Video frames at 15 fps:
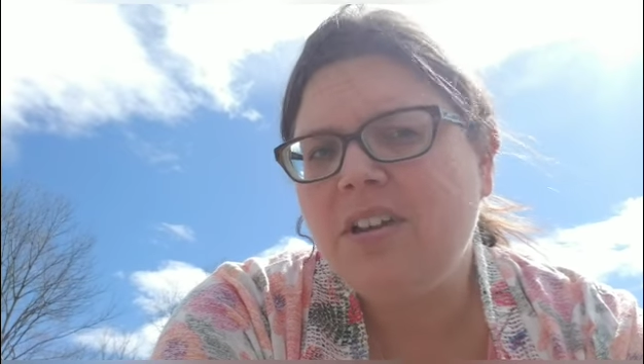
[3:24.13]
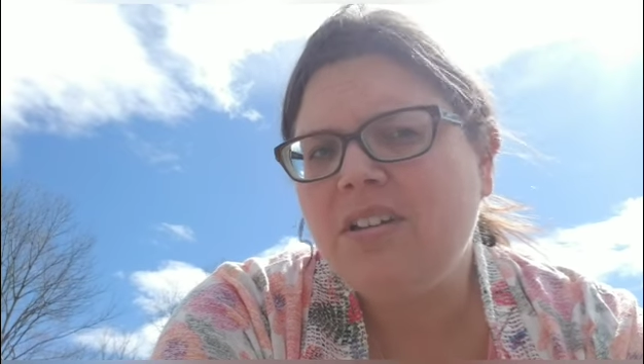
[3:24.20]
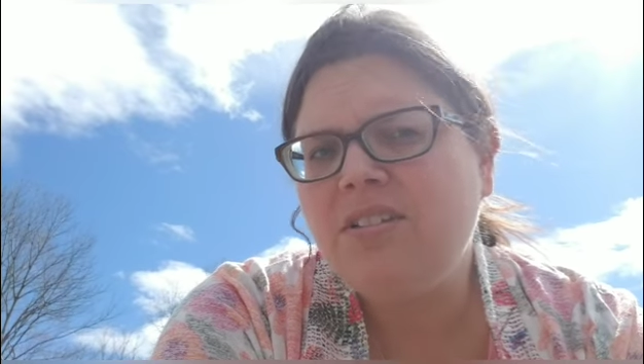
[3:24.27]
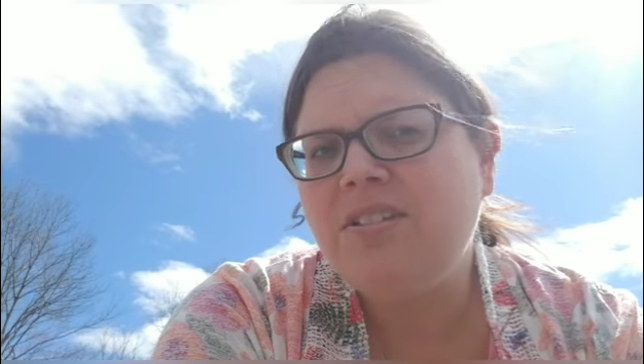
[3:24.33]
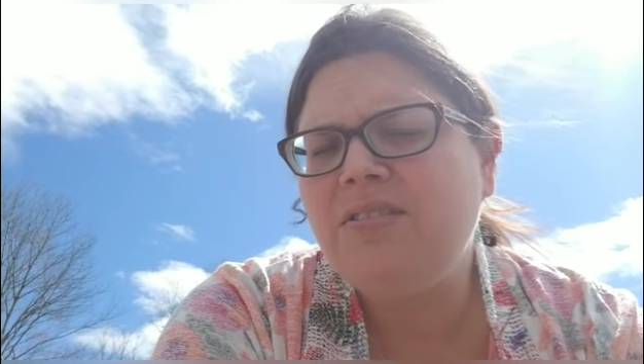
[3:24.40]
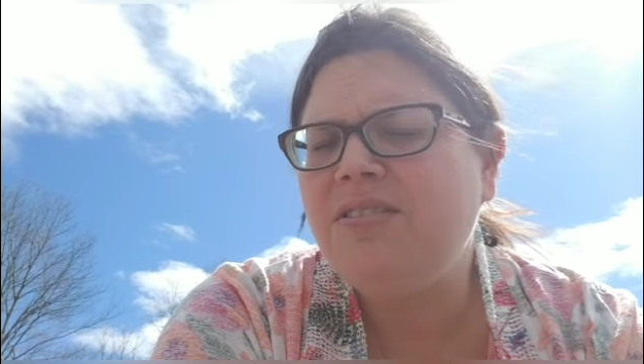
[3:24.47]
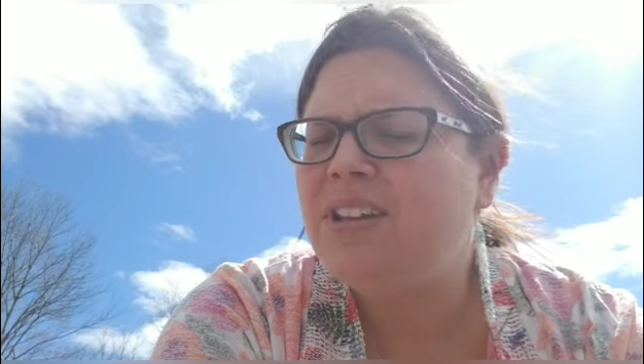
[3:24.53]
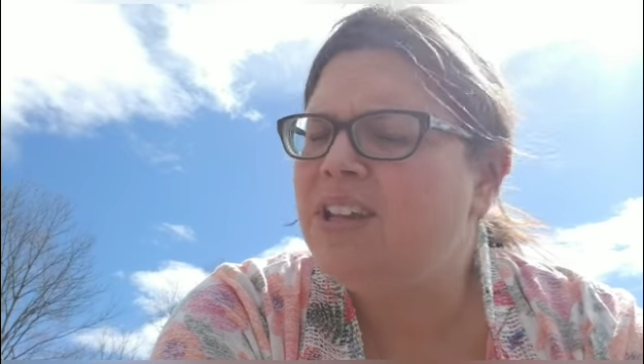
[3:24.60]

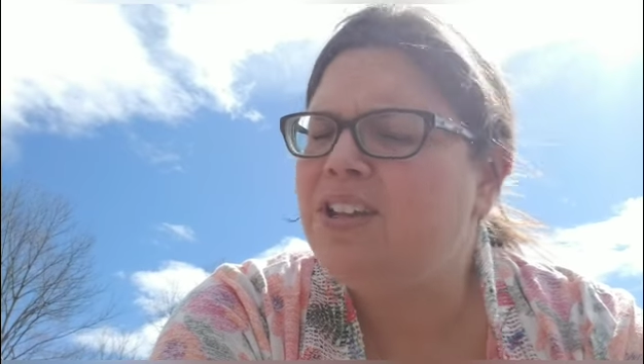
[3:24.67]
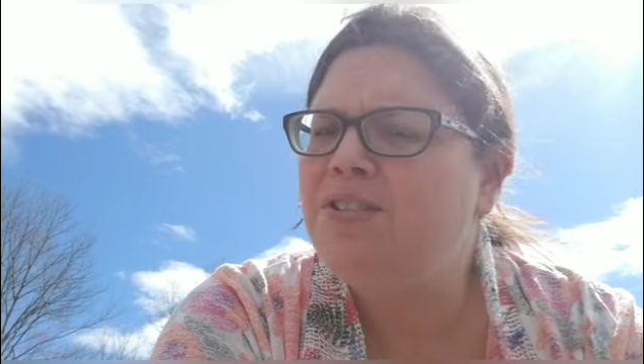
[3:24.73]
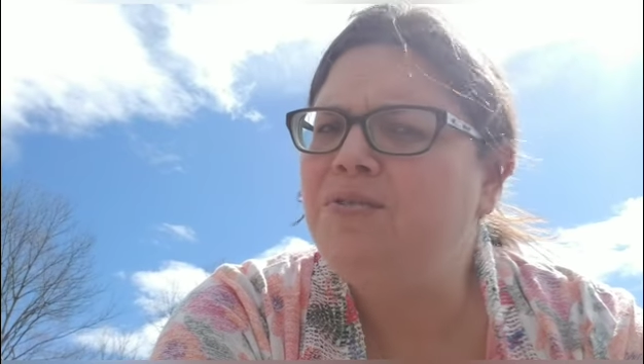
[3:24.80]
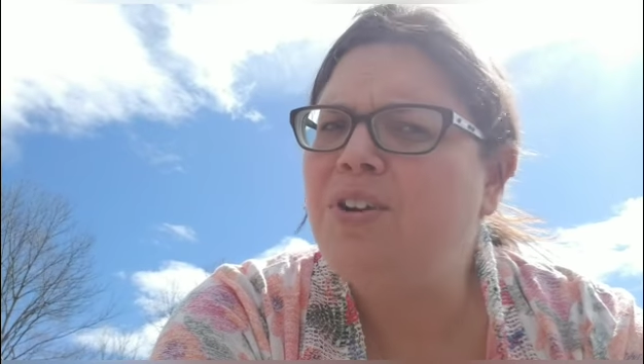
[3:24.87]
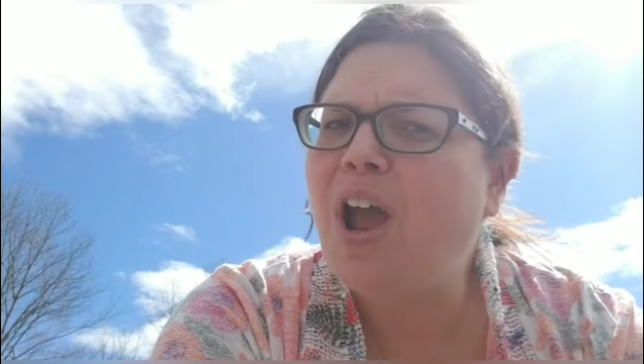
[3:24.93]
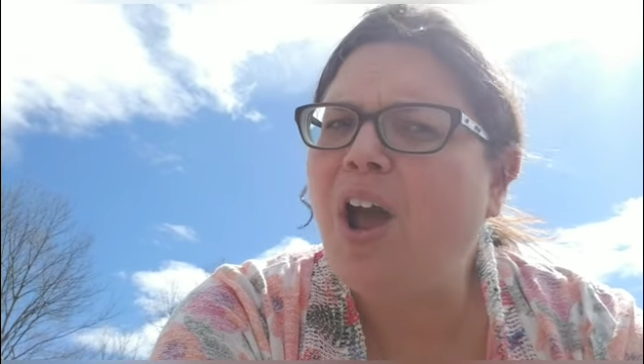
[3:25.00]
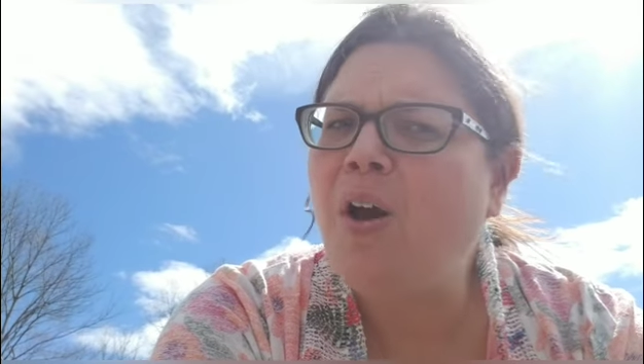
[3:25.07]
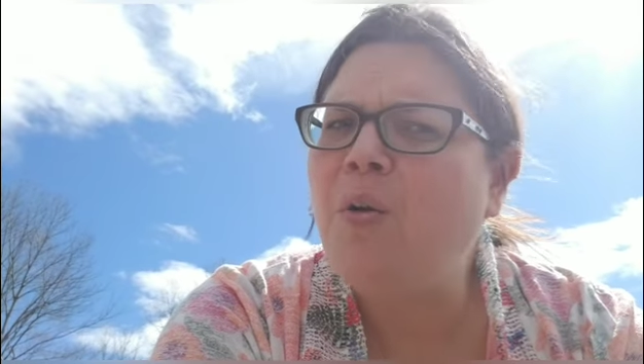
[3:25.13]
Do you think you
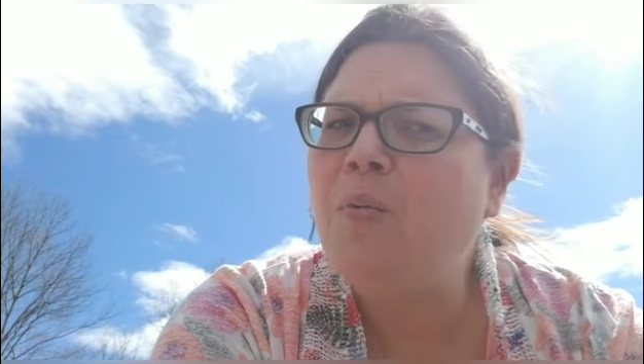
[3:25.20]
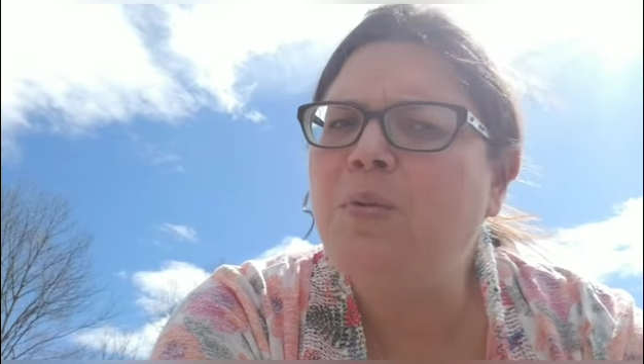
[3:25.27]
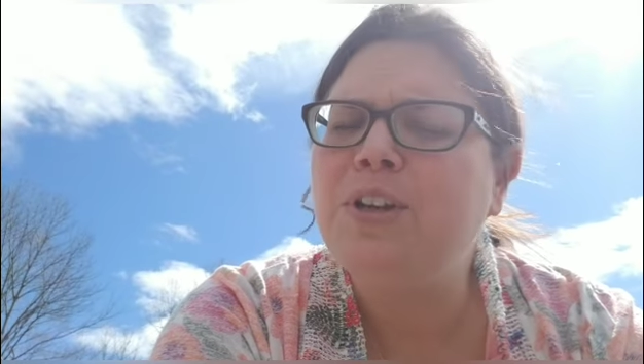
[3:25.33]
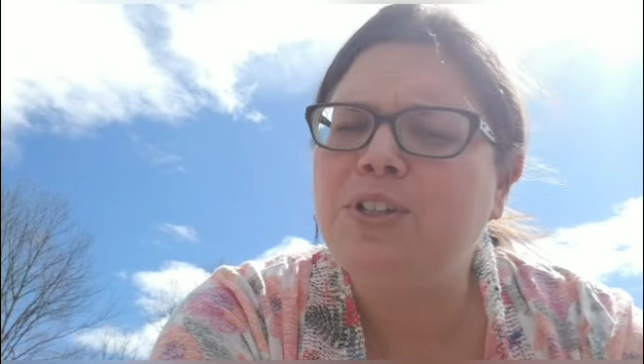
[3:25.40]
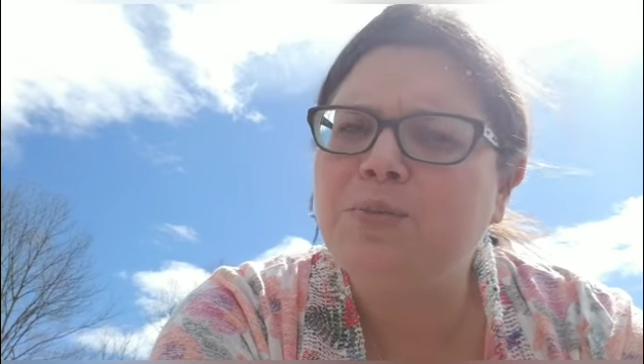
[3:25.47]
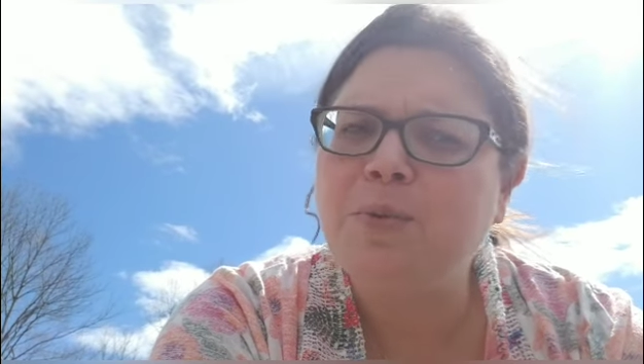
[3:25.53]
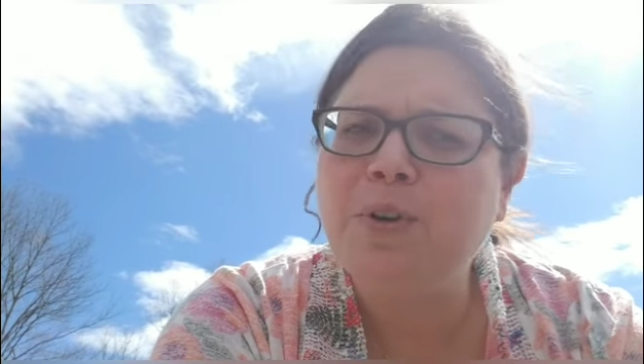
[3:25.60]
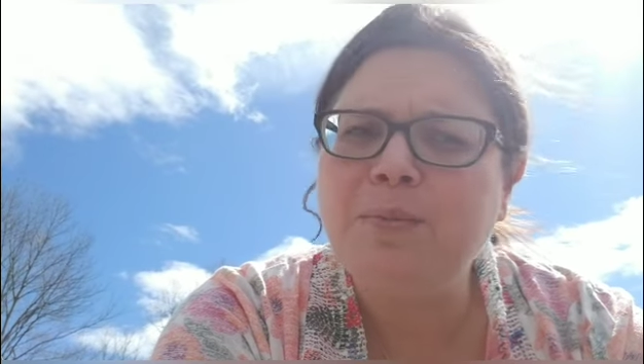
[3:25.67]
know
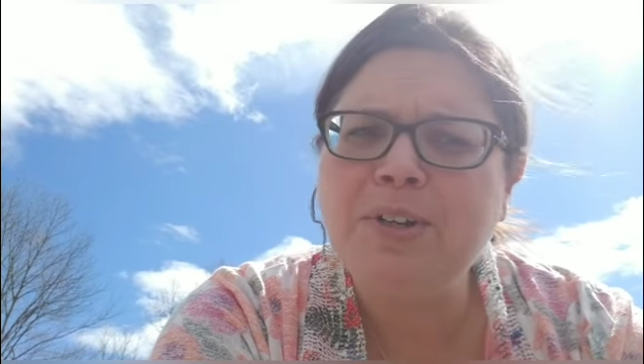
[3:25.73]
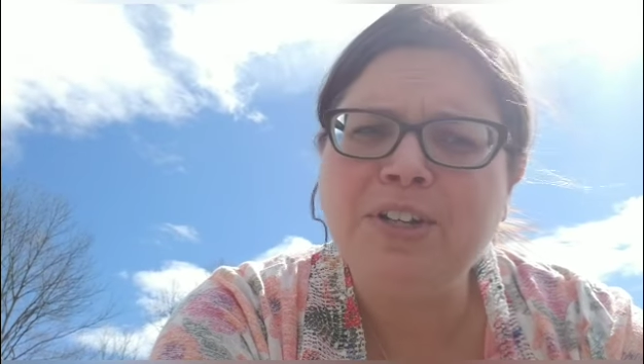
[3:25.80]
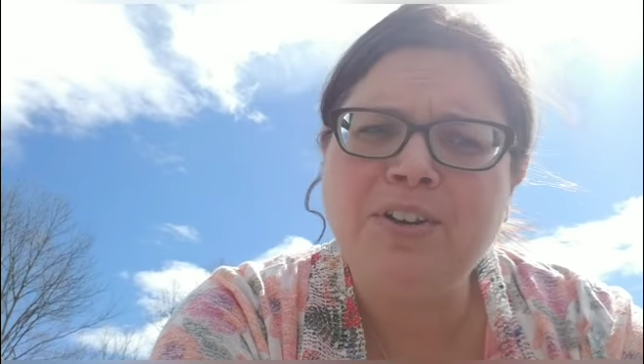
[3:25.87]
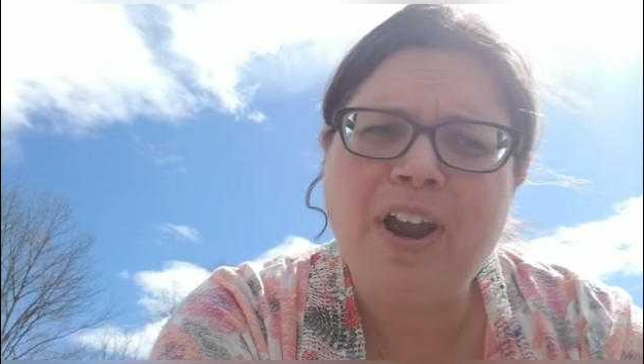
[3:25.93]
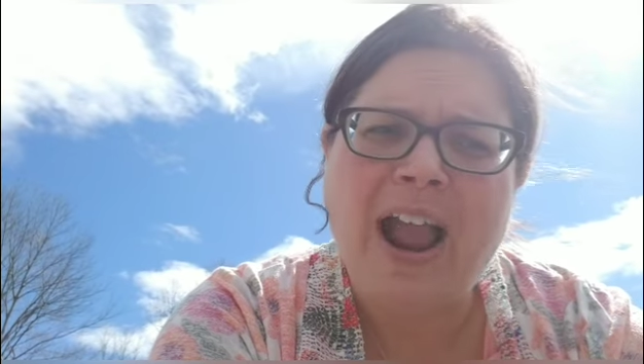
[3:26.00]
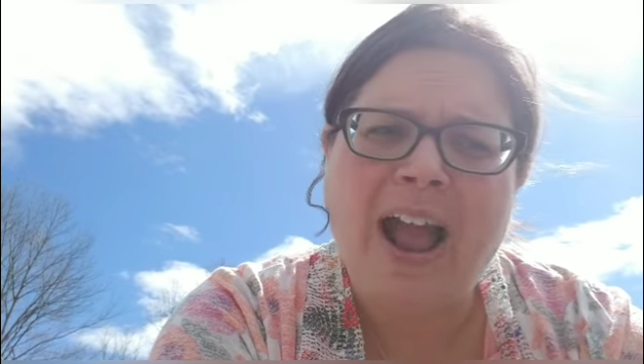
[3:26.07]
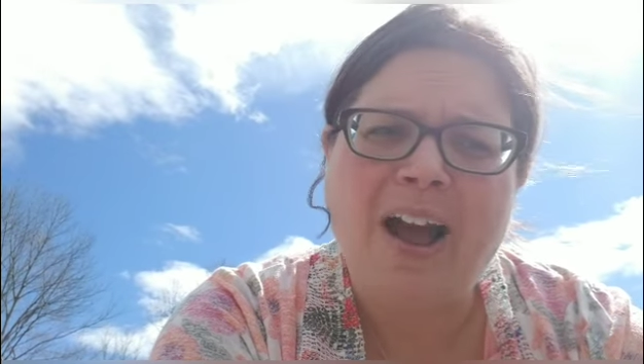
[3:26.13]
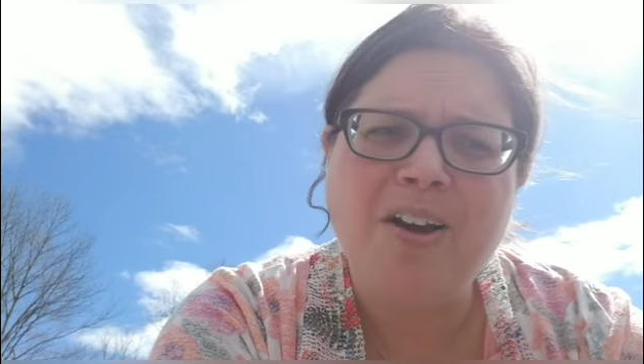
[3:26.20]
which room in your
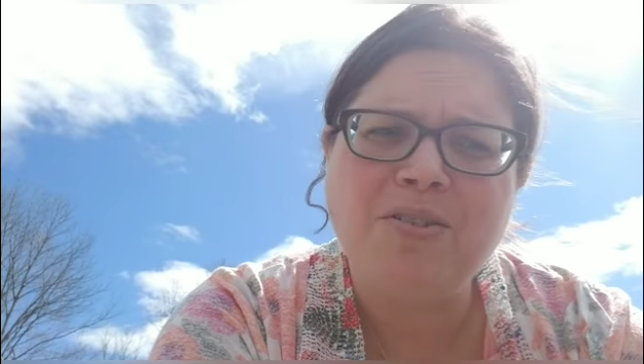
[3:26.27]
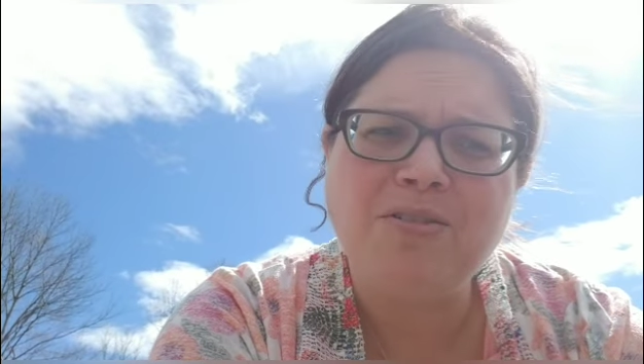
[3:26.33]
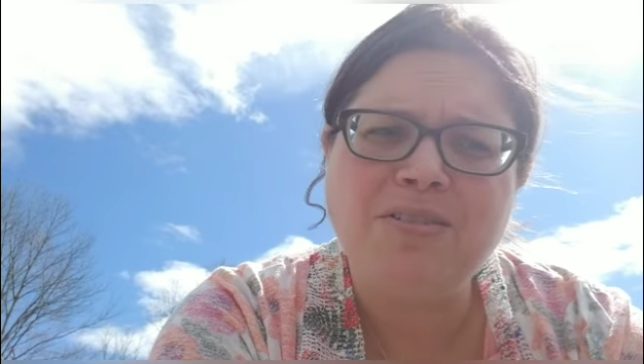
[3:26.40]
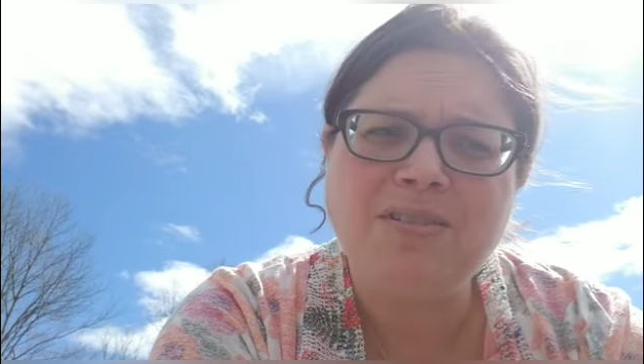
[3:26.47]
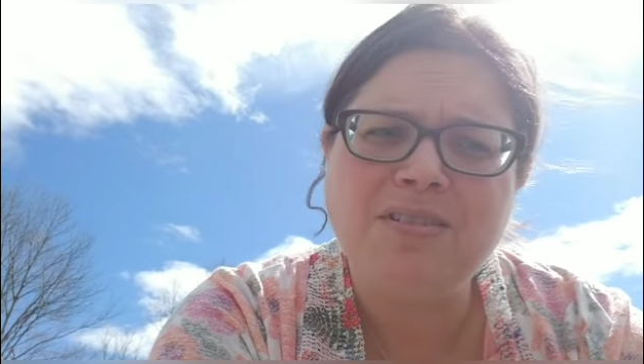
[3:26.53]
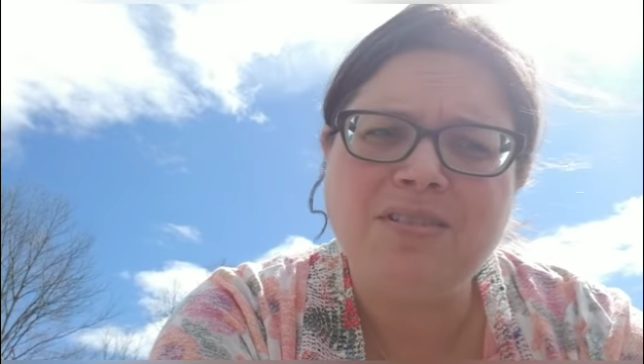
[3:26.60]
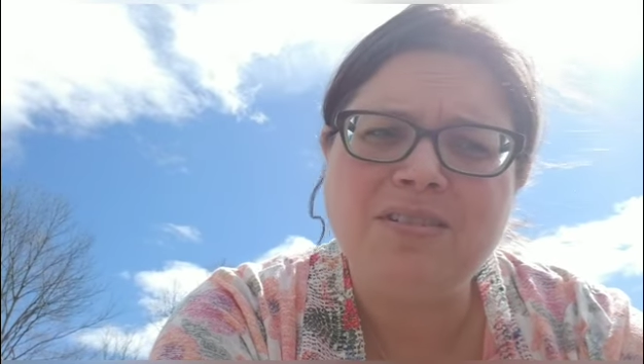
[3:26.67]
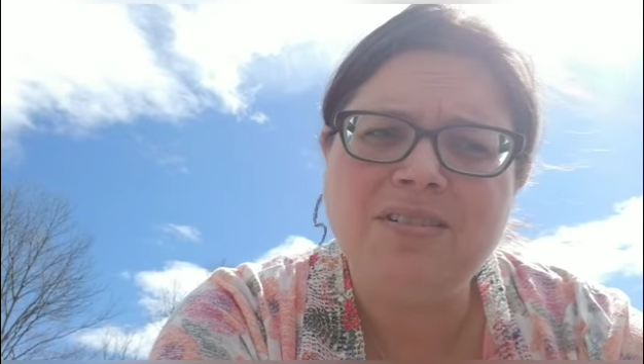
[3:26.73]

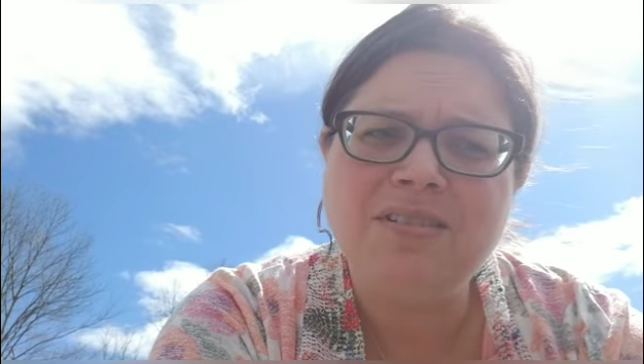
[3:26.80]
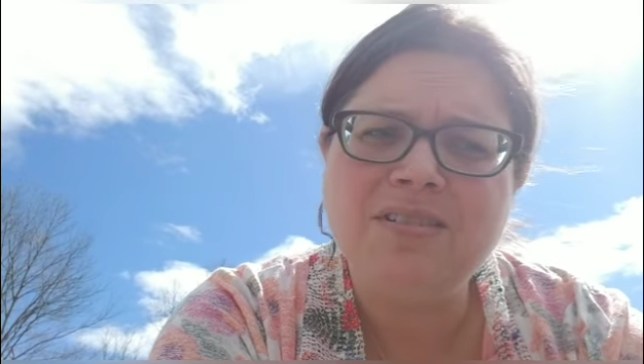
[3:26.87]
house